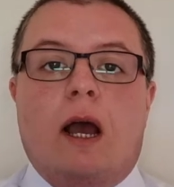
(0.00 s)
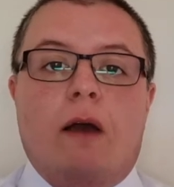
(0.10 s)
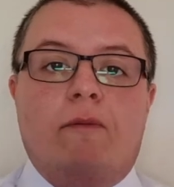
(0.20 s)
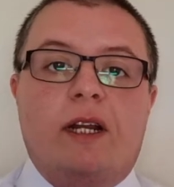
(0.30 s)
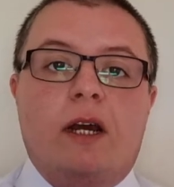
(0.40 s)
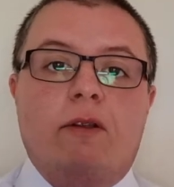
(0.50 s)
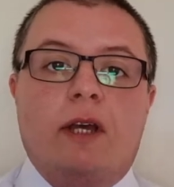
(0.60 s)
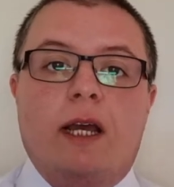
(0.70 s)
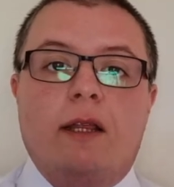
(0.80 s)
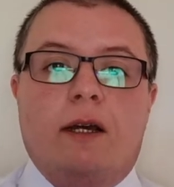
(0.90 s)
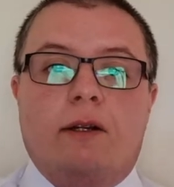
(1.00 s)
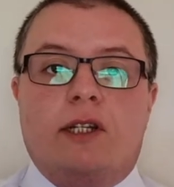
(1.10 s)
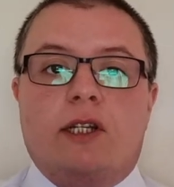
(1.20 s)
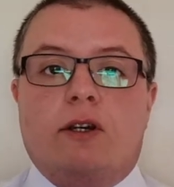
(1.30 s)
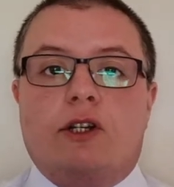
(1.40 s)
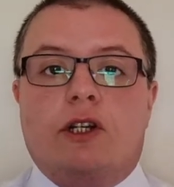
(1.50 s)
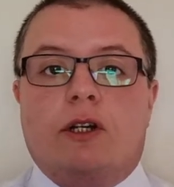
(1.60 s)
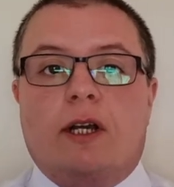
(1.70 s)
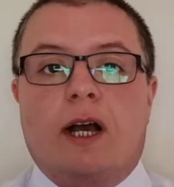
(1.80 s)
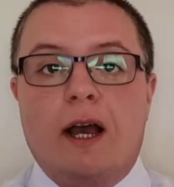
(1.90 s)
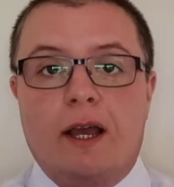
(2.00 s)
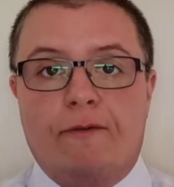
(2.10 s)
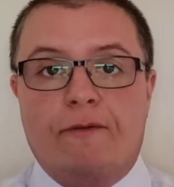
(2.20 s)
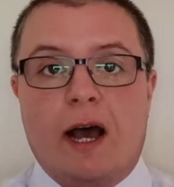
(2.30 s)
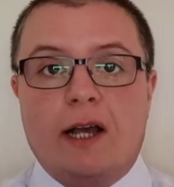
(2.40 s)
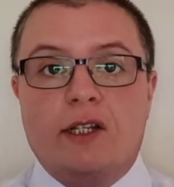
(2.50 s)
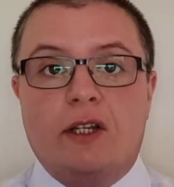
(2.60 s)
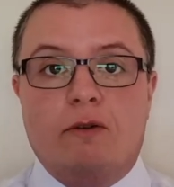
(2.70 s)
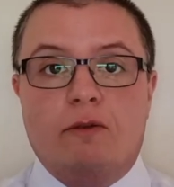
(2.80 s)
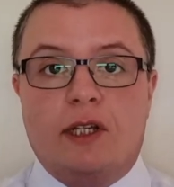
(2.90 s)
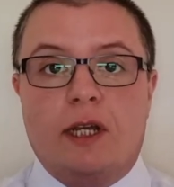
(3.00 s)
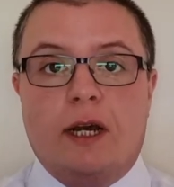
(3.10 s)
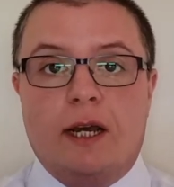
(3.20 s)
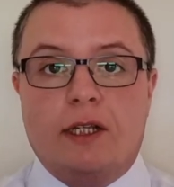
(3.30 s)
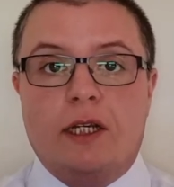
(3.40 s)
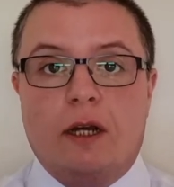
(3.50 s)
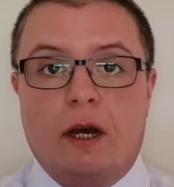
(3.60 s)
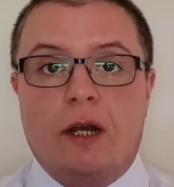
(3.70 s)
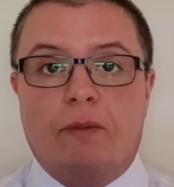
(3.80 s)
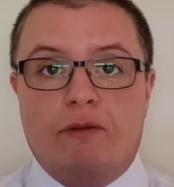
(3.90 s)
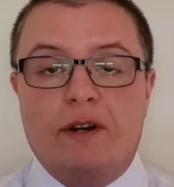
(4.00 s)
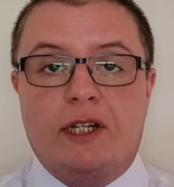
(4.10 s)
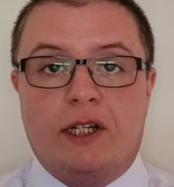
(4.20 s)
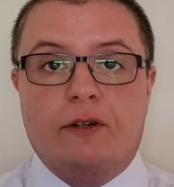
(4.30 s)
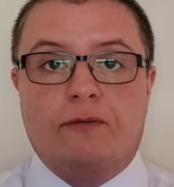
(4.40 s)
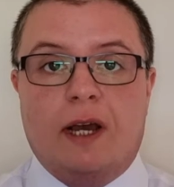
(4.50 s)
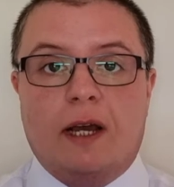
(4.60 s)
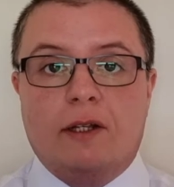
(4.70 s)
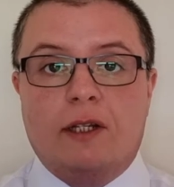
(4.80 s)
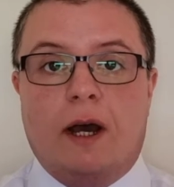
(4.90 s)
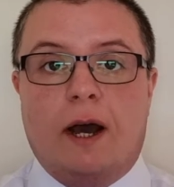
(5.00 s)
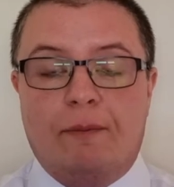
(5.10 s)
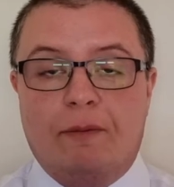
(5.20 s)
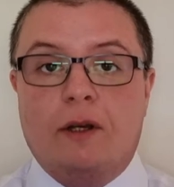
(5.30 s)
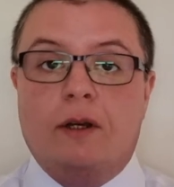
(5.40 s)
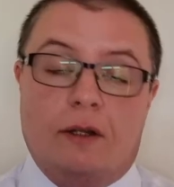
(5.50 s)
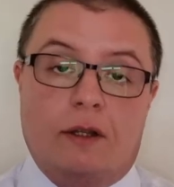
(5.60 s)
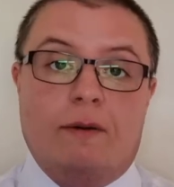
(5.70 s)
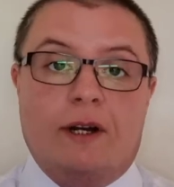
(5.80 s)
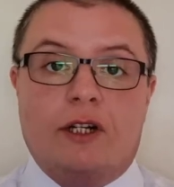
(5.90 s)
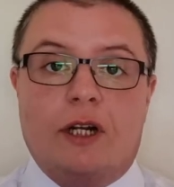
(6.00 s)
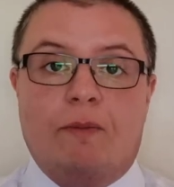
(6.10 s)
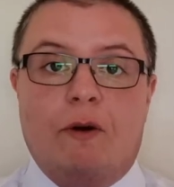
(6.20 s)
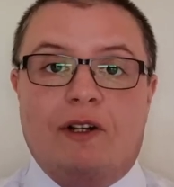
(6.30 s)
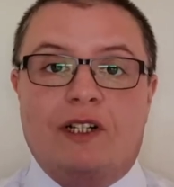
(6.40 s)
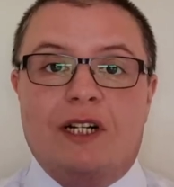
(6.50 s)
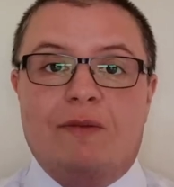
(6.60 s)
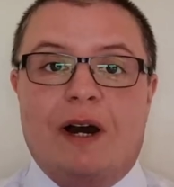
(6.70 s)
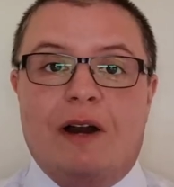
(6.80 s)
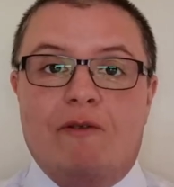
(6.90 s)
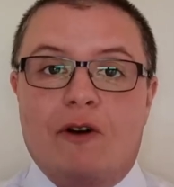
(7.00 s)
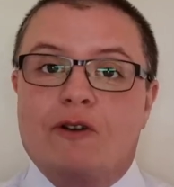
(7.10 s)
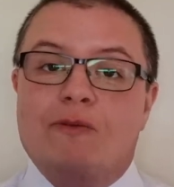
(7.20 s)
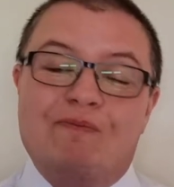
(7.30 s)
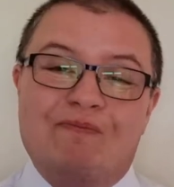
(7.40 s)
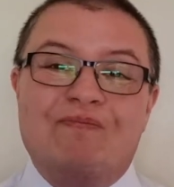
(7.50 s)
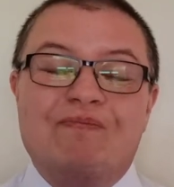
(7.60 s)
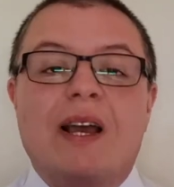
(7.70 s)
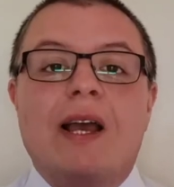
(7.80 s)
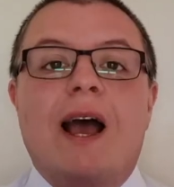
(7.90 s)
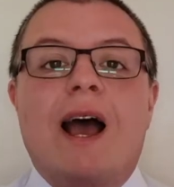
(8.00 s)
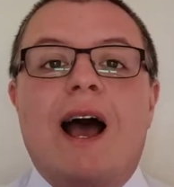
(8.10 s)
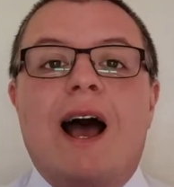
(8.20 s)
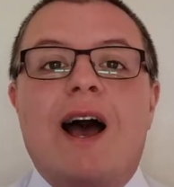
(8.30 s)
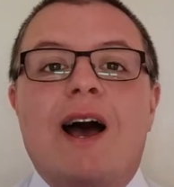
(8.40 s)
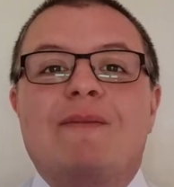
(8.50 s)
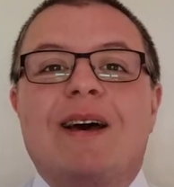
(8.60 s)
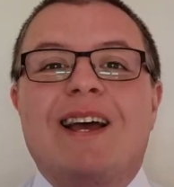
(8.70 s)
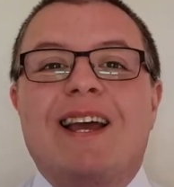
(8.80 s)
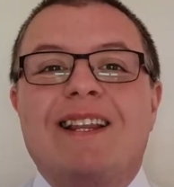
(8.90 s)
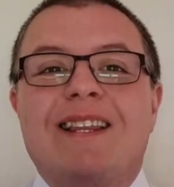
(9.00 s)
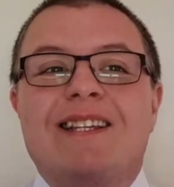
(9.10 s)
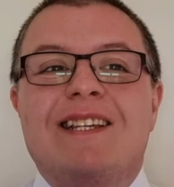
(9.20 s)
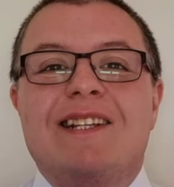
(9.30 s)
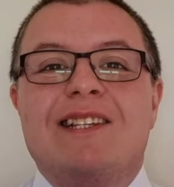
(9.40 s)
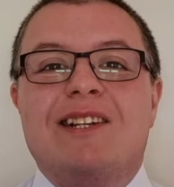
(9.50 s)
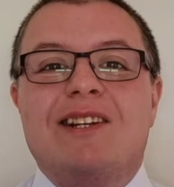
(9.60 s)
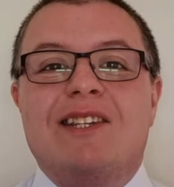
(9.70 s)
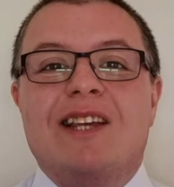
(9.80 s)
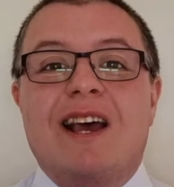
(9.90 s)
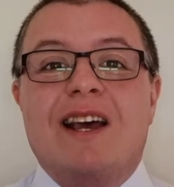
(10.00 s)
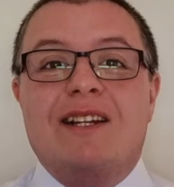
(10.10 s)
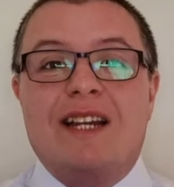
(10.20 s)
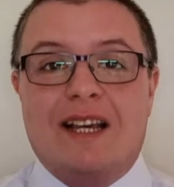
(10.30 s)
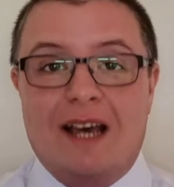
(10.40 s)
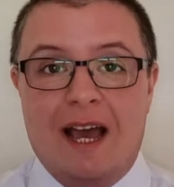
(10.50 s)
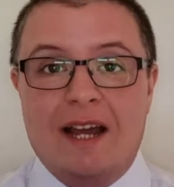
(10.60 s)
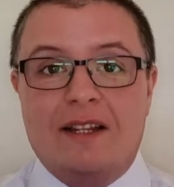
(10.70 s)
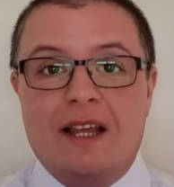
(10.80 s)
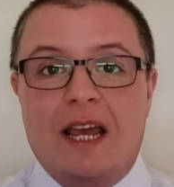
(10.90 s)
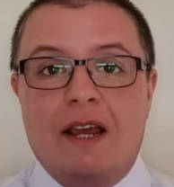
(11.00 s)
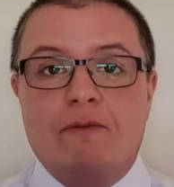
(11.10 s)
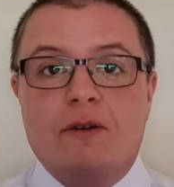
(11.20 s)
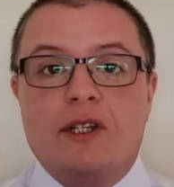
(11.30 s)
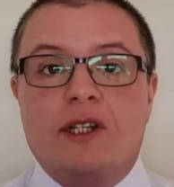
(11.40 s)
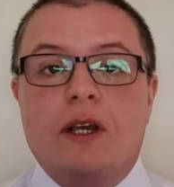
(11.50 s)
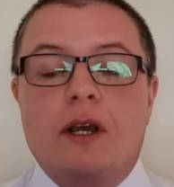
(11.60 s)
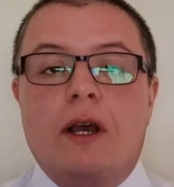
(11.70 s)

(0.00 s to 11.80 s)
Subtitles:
And we know that in that discussion, Caiaphas, who was the elected high priest of that time, they were actually appointed by Rome, in this instance, declared that it was